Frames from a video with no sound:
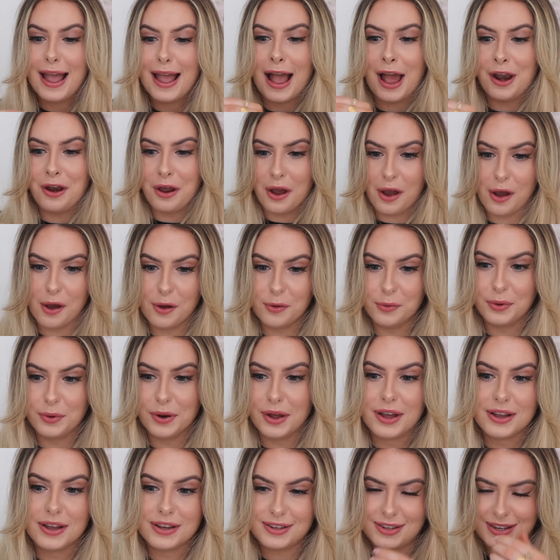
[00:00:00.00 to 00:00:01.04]
and own
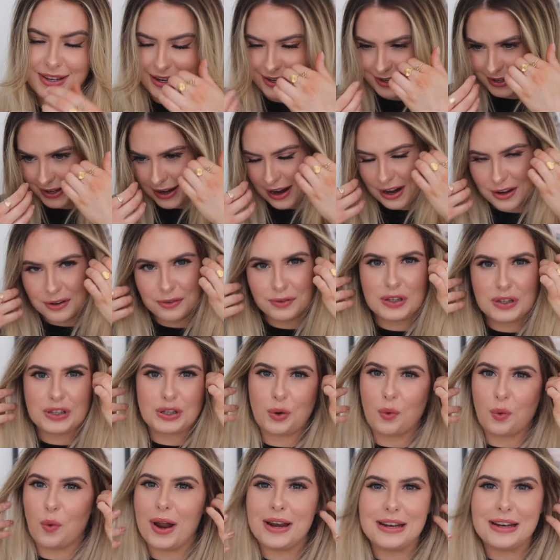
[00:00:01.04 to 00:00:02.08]
since kind of
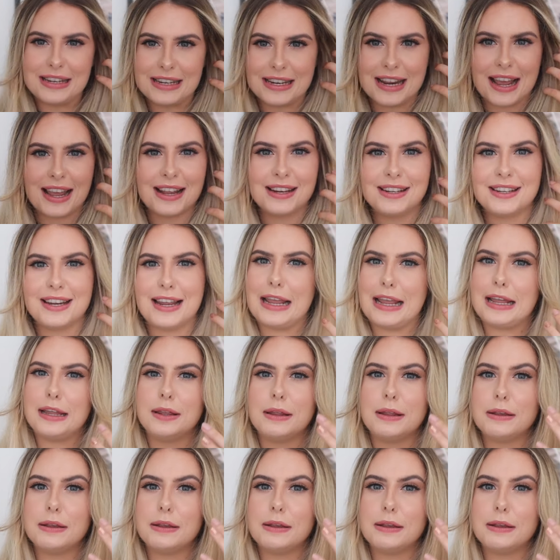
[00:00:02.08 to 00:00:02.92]
2018.